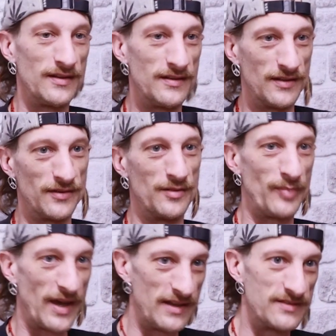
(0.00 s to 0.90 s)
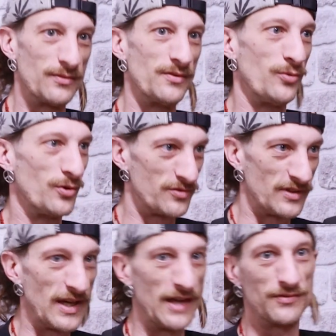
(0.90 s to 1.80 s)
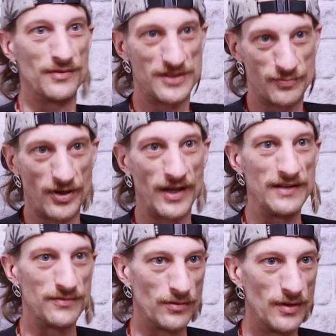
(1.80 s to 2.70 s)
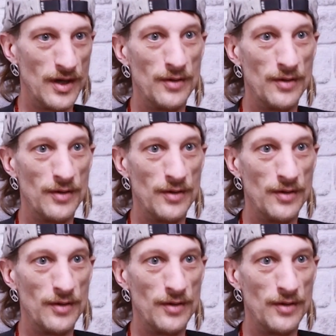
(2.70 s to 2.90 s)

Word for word: you know, the beds or the watering cans or the sprays or,